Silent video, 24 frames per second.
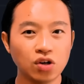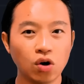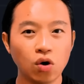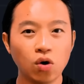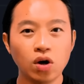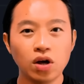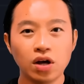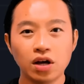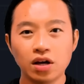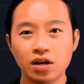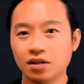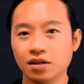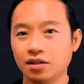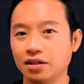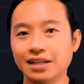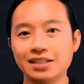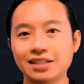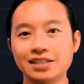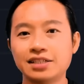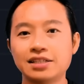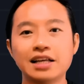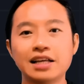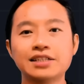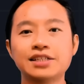So
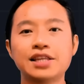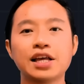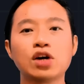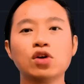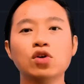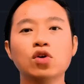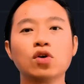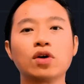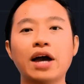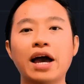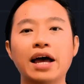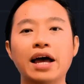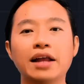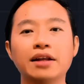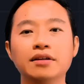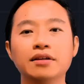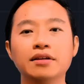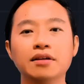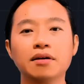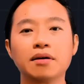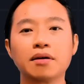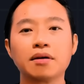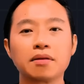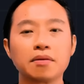let's take a look
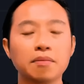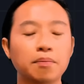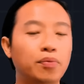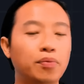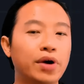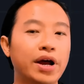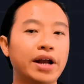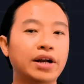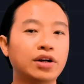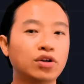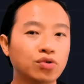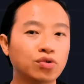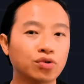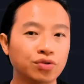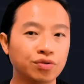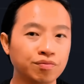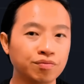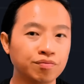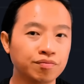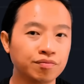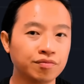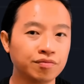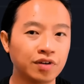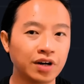at Brent
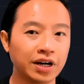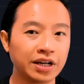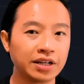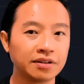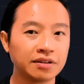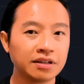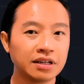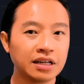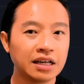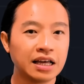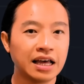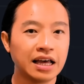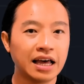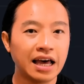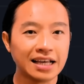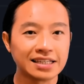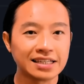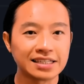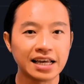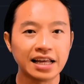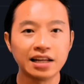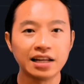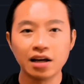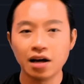crude, right?
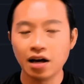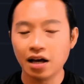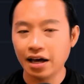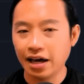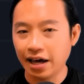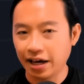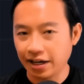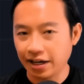As an